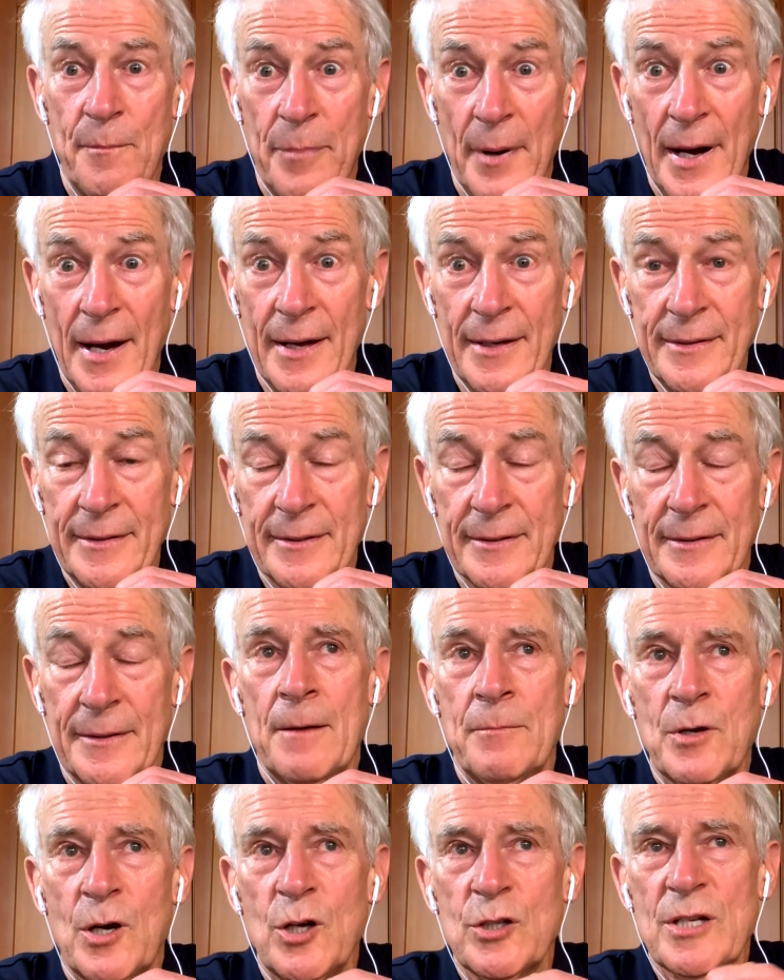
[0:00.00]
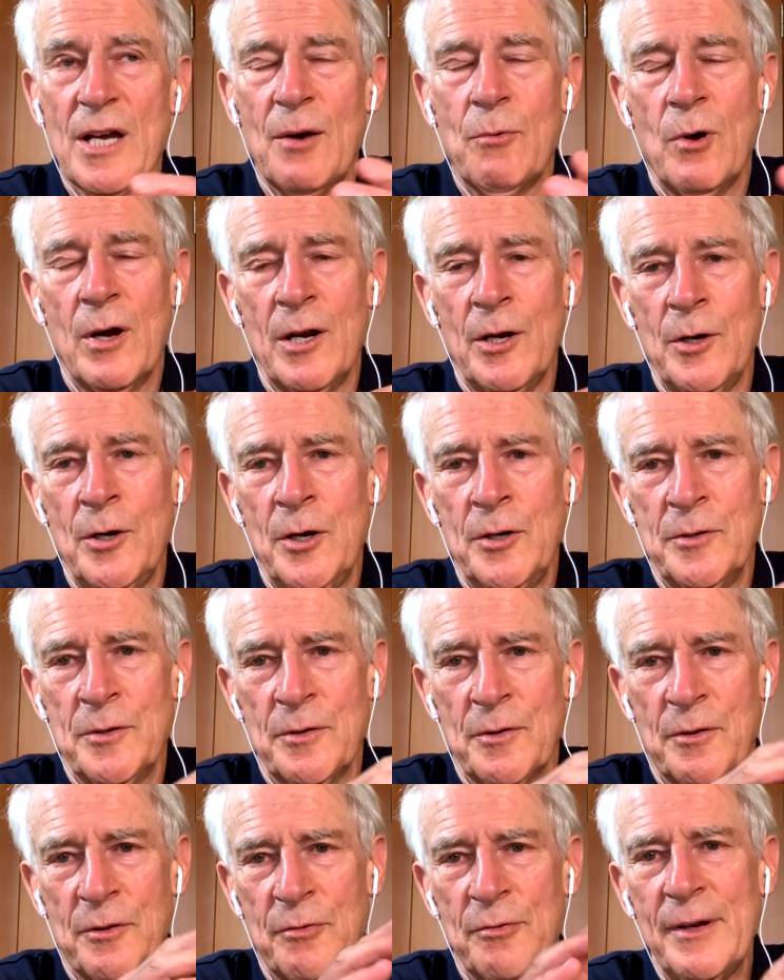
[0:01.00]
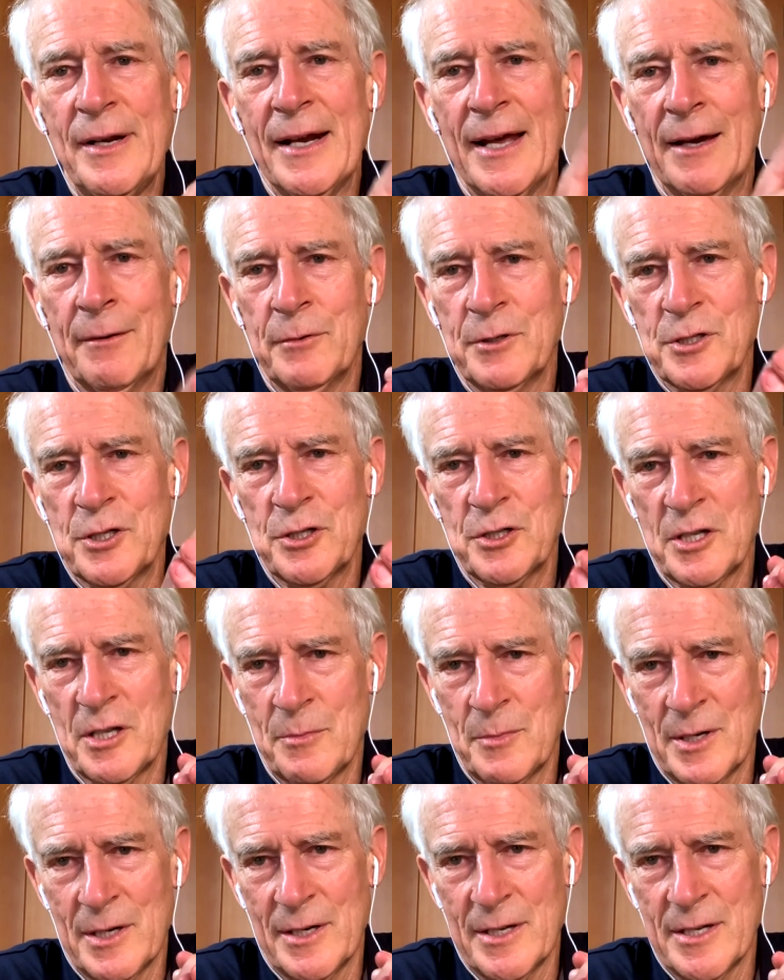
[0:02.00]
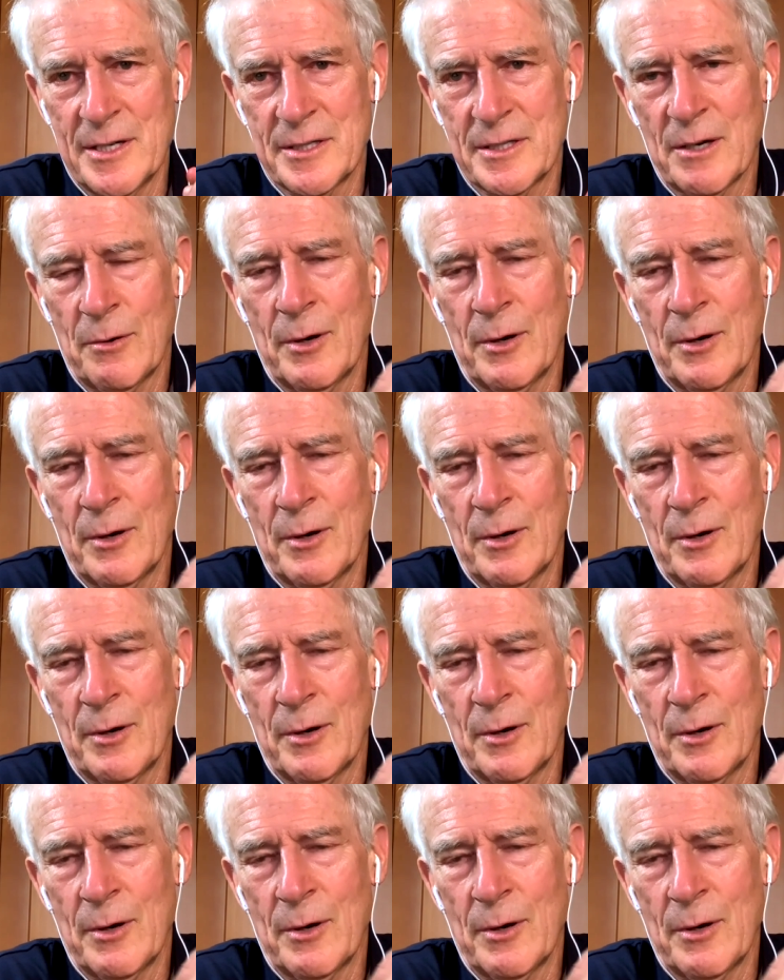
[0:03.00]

But because I want to learn 3 languages in the Middle East,